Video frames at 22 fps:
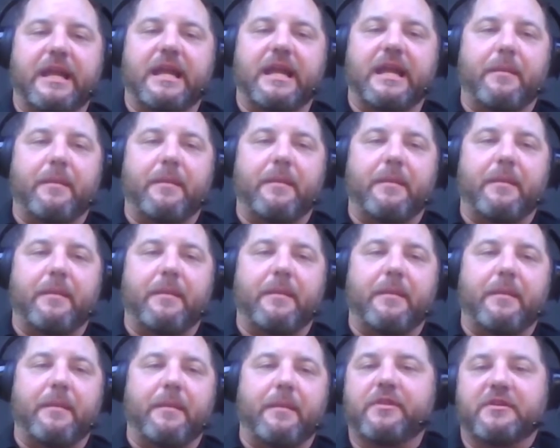Man
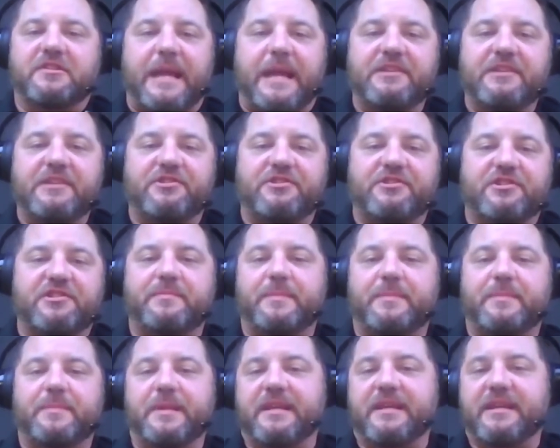than just about
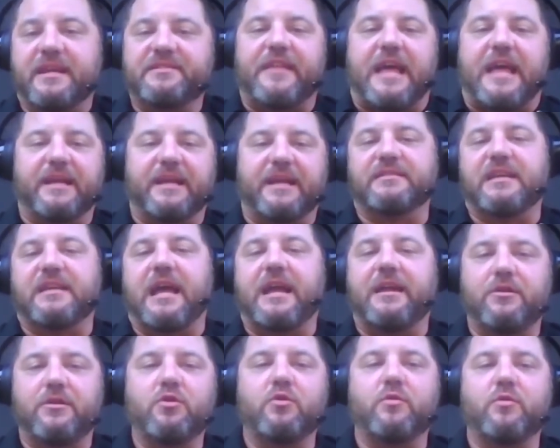anybody. And
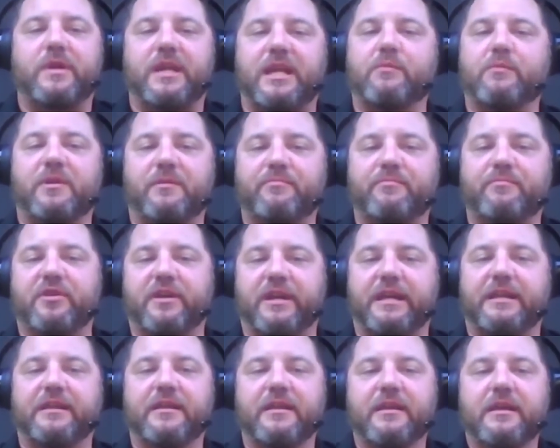I picked him for those
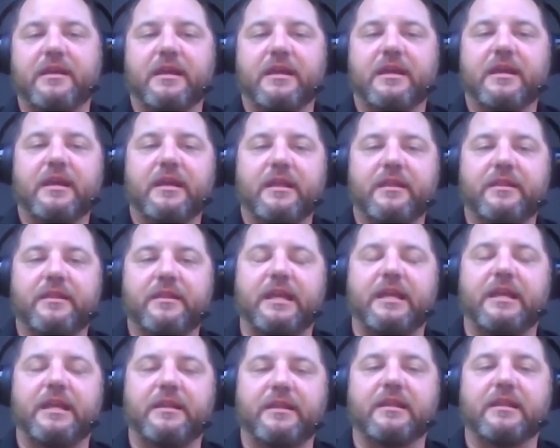pages because of
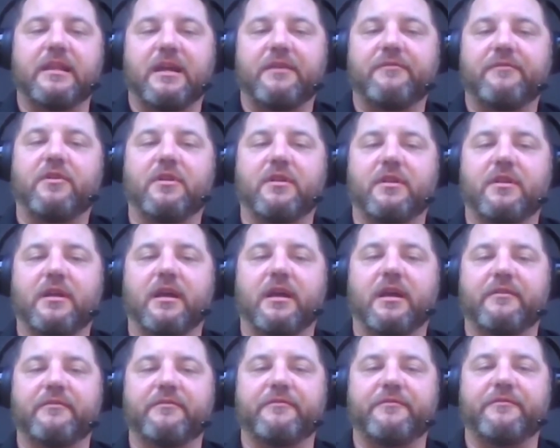that, because I knew
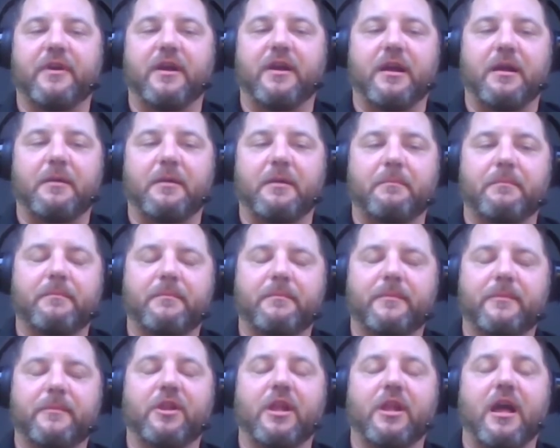he would put
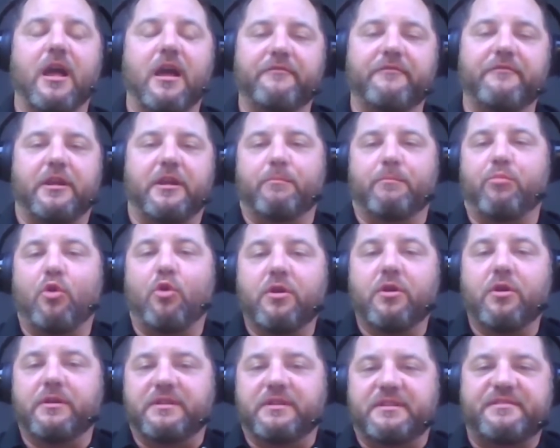the
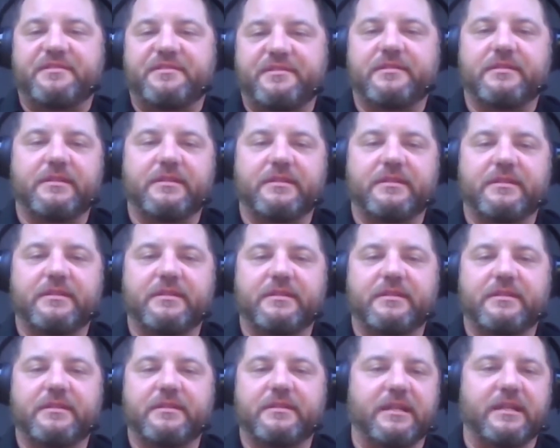level of
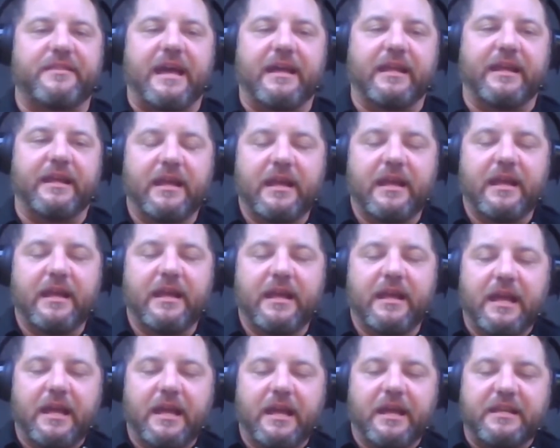love and
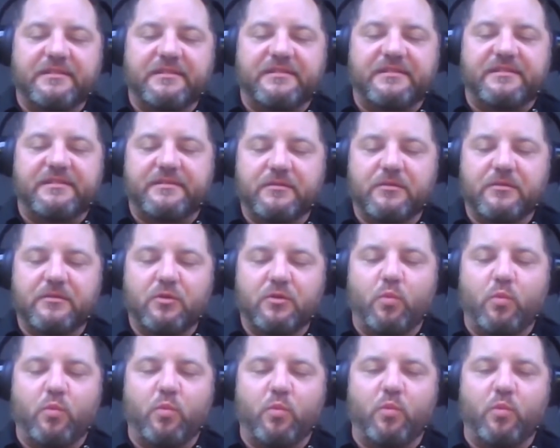importance
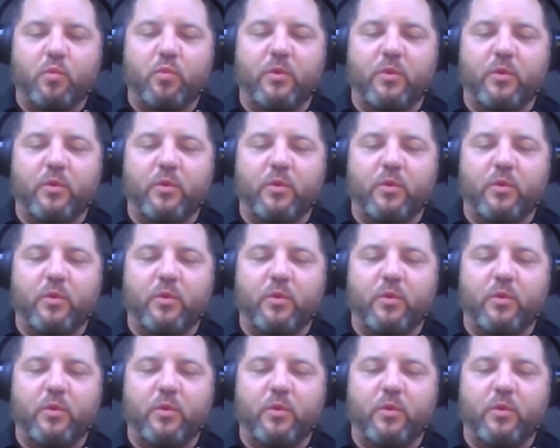into that.